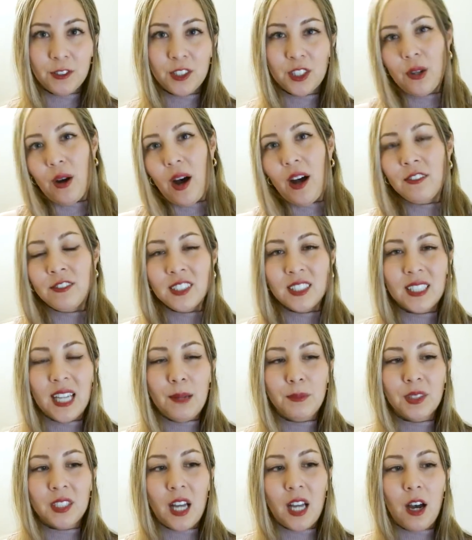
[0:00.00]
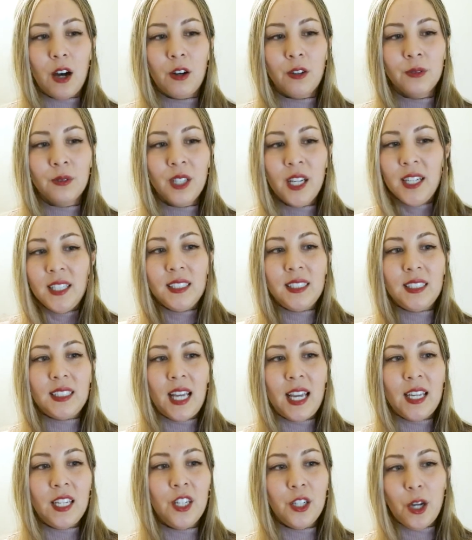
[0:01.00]
So oftentimes I'll
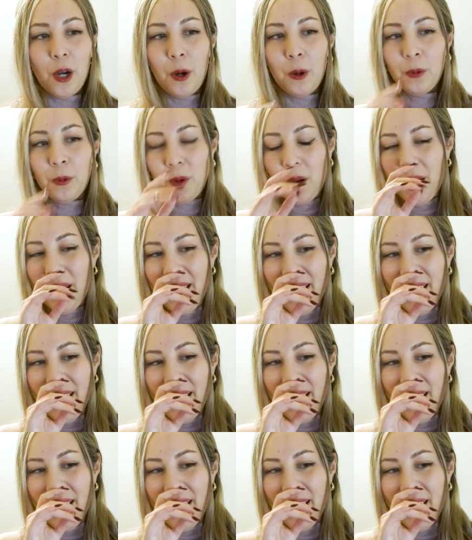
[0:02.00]
say, you know,